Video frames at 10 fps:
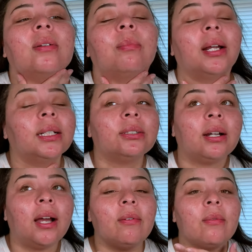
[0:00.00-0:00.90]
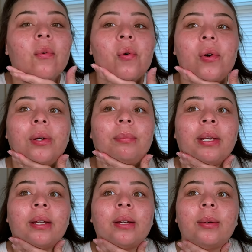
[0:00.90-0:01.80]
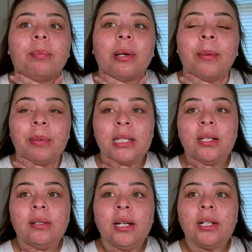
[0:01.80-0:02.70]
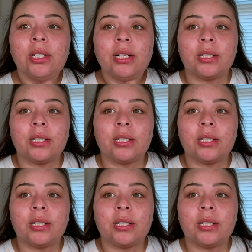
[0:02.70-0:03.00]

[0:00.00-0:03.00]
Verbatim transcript: And mind you, I haven't wore makeup up until yesterday,